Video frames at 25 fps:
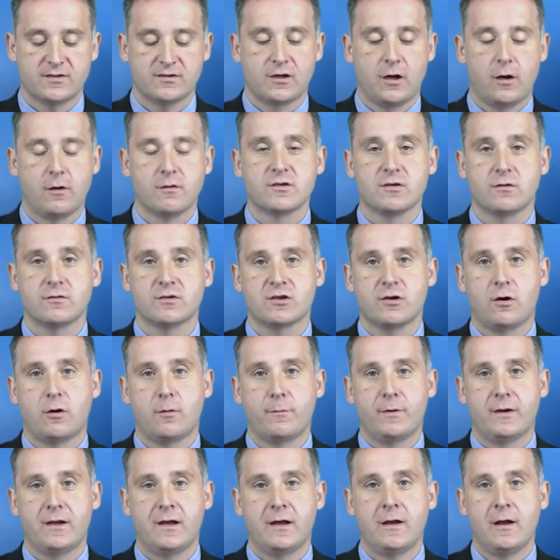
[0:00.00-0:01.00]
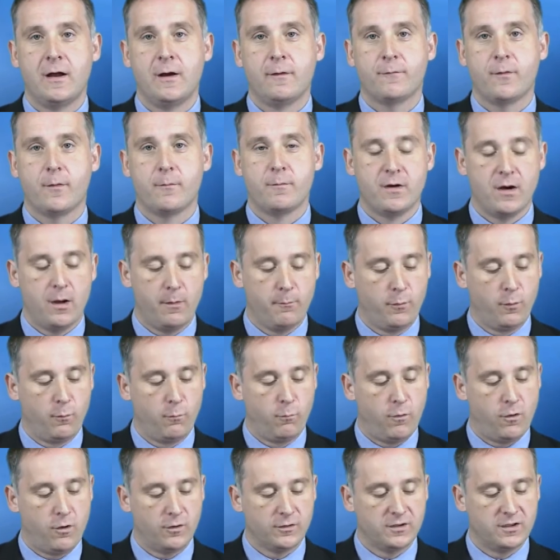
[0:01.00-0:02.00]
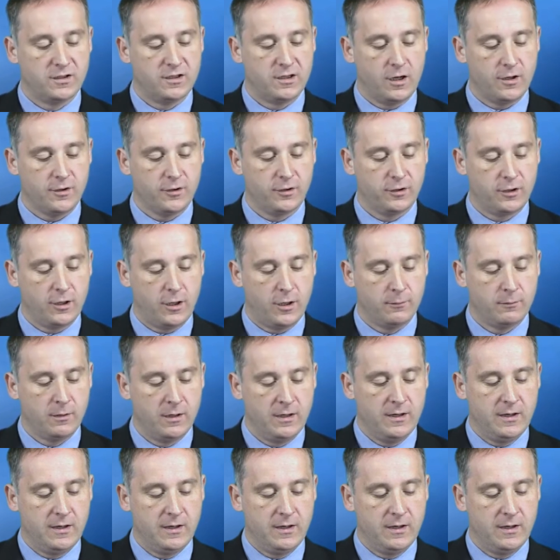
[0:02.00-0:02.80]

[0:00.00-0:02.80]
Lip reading: Goes on top here from number 1, Gonna Go,